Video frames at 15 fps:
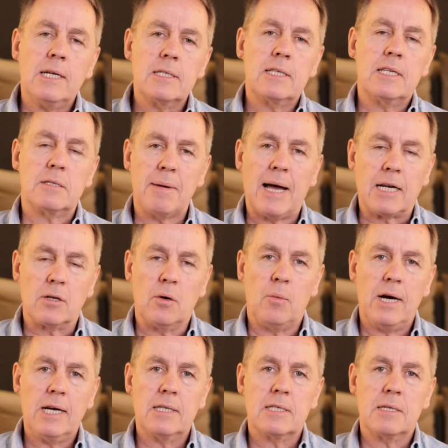does this matter?
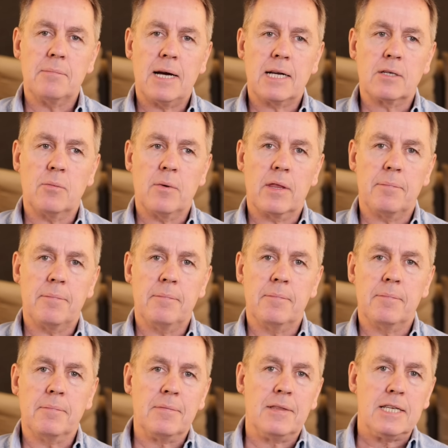Why does it matter whether
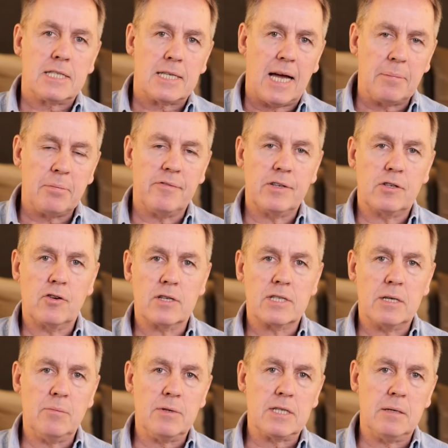this type of
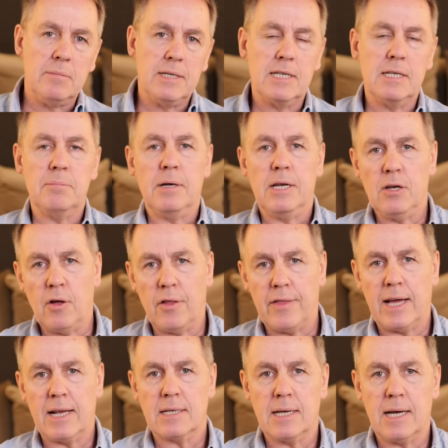atrocity was committed but not
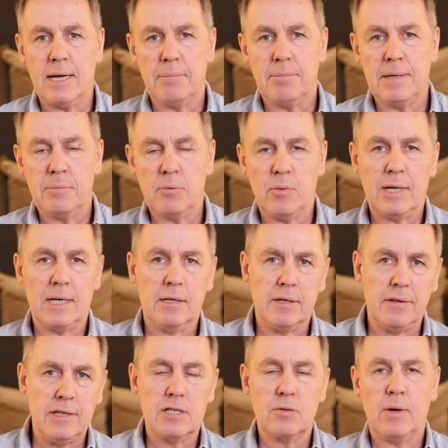that type? People were killed
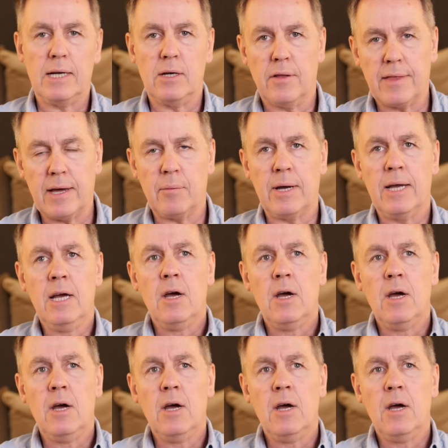in this way, not that way.